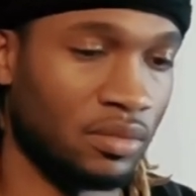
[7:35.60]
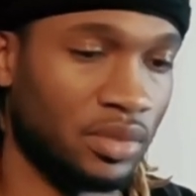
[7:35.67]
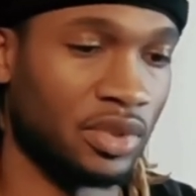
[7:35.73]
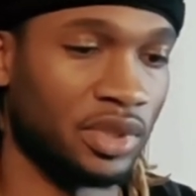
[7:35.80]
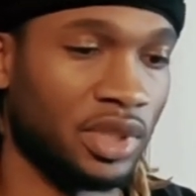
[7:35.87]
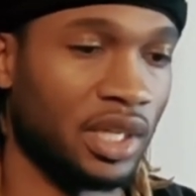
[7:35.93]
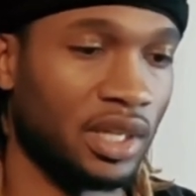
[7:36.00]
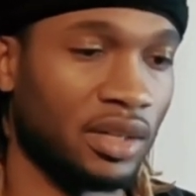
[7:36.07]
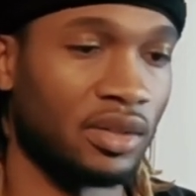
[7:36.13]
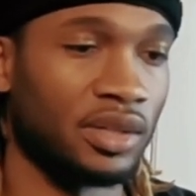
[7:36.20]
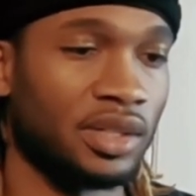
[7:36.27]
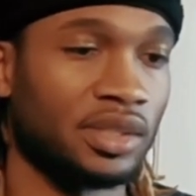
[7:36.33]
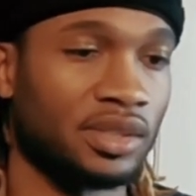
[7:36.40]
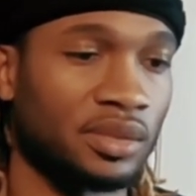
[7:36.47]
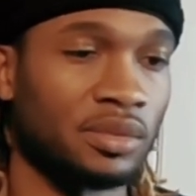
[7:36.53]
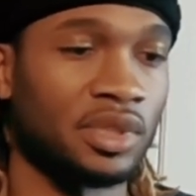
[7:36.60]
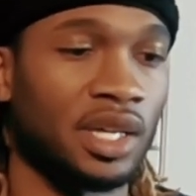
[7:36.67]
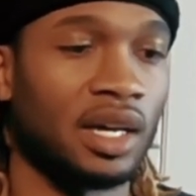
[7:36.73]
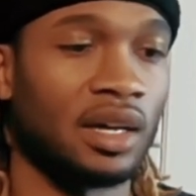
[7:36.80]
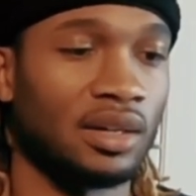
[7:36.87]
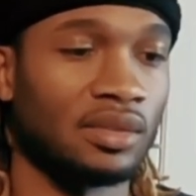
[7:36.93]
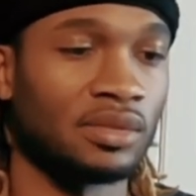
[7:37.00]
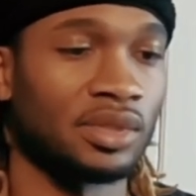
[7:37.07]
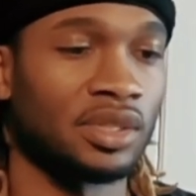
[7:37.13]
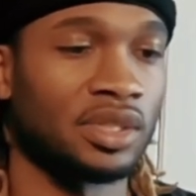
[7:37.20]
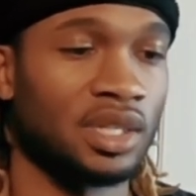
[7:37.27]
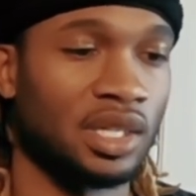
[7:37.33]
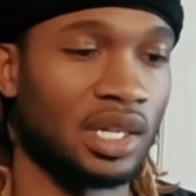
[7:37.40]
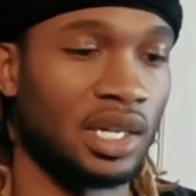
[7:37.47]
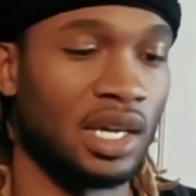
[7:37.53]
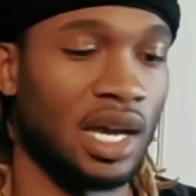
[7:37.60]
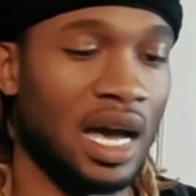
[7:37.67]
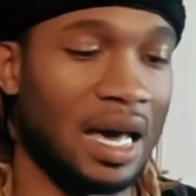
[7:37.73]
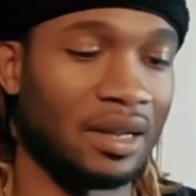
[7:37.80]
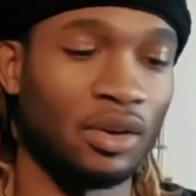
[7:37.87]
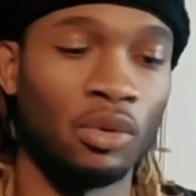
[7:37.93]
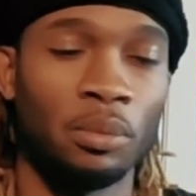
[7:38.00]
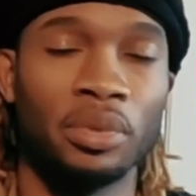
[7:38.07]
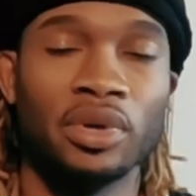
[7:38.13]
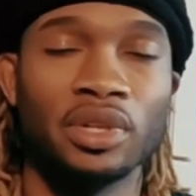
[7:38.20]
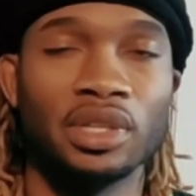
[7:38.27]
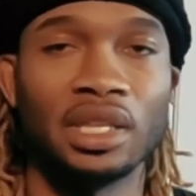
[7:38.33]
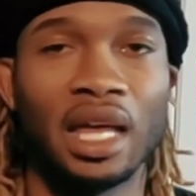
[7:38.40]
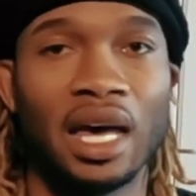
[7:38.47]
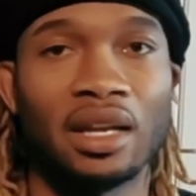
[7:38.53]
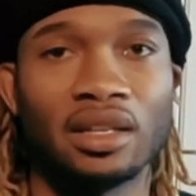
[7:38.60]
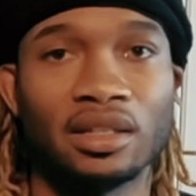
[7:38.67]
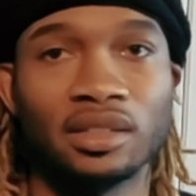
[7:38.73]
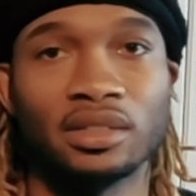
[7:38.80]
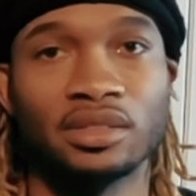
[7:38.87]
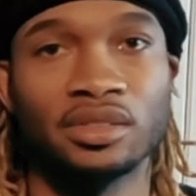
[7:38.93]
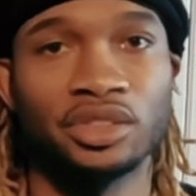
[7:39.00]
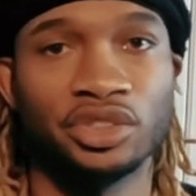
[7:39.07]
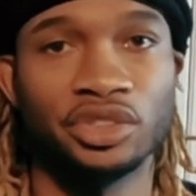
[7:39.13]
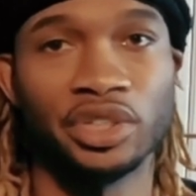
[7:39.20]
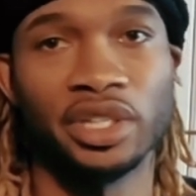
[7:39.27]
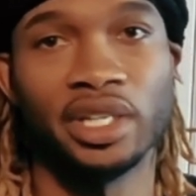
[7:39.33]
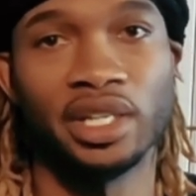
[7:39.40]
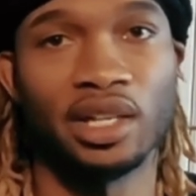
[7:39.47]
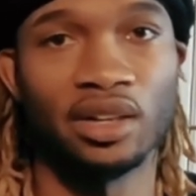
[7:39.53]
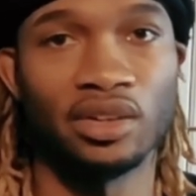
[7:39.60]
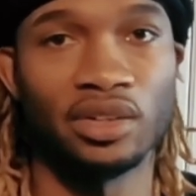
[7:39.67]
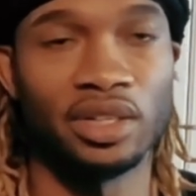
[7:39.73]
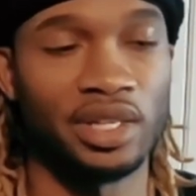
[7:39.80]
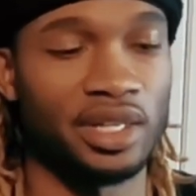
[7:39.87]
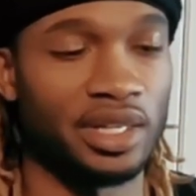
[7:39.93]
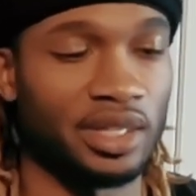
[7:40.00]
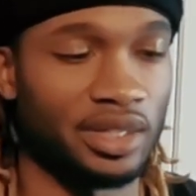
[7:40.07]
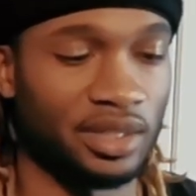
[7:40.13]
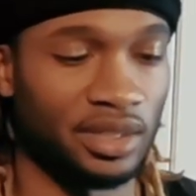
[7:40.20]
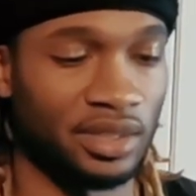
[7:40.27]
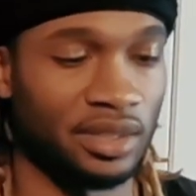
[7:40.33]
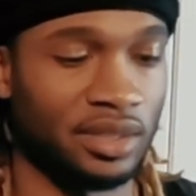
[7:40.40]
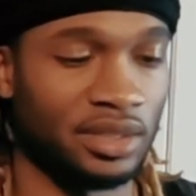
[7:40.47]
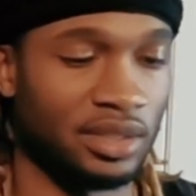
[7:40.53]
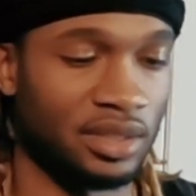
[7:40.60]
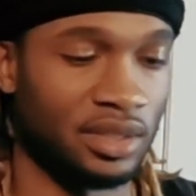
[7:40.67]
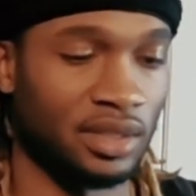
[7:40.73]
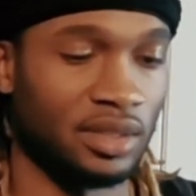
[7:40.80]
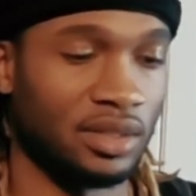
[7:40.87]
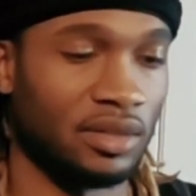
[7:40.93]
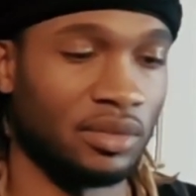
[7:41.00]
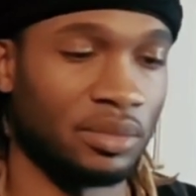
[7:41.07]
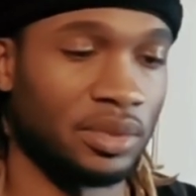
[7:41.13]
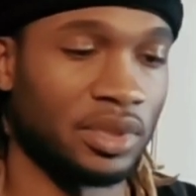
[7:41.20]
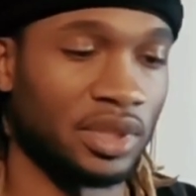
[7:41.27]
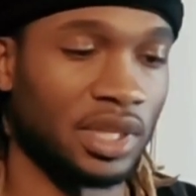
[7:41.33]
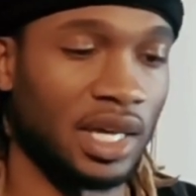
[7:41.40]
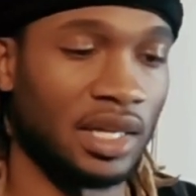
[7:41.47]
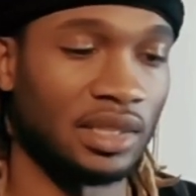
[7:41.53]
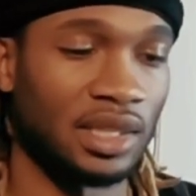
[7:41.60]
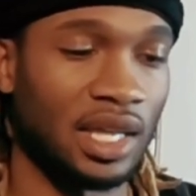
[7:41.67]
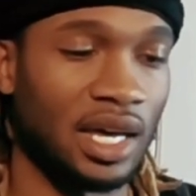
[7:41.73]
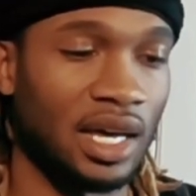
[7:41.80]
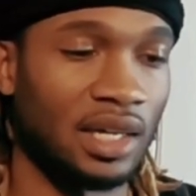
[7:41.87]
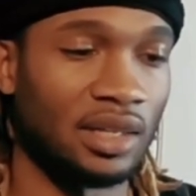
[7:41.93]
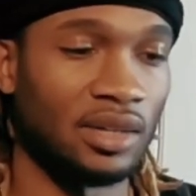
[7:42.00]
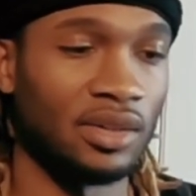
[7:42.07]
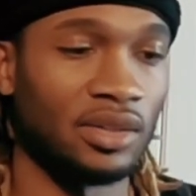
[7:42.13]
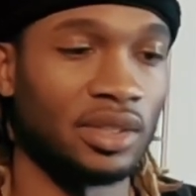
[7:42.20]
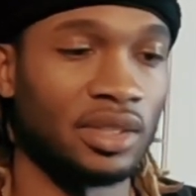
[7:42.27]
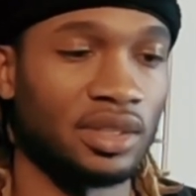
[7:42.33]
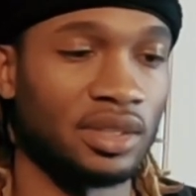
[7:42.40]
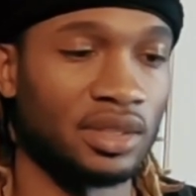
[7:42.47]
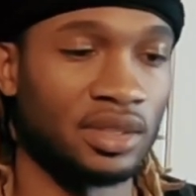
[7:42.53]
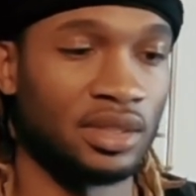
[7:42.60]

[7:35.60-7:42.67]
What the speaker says: Put that on there. Sometimes I don't put a lot of string on there. Don't put a lot of line on it.